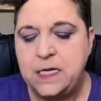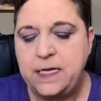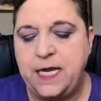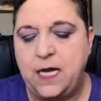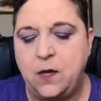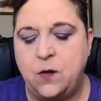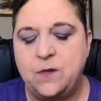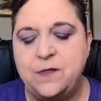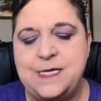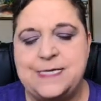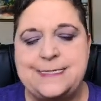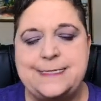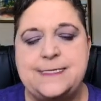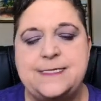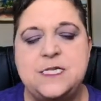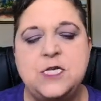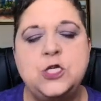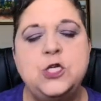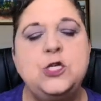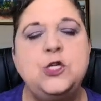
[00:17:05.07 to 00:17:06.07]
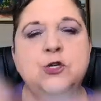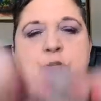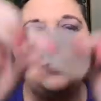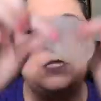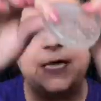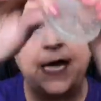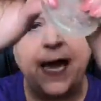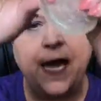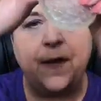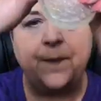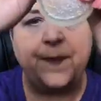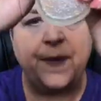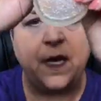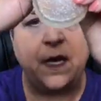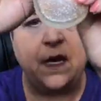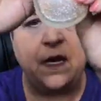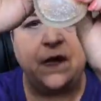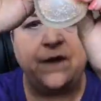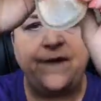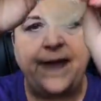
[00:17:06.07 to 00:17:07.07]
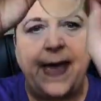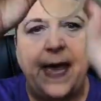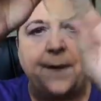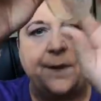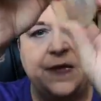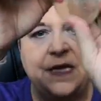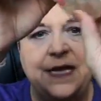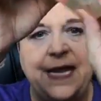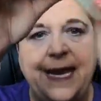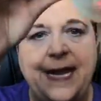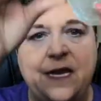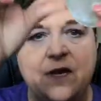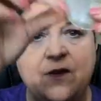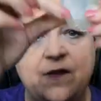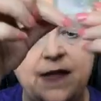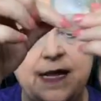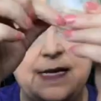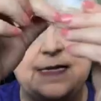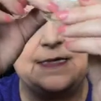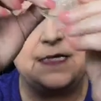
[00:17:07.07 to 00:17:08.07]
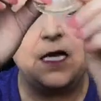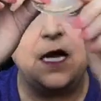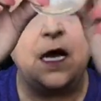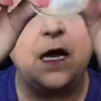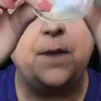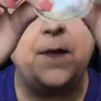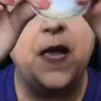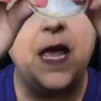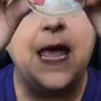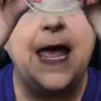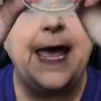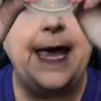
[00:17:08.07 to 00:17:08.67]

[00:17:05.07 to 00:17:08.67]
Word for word: Now, this is a new type of applicator that has come,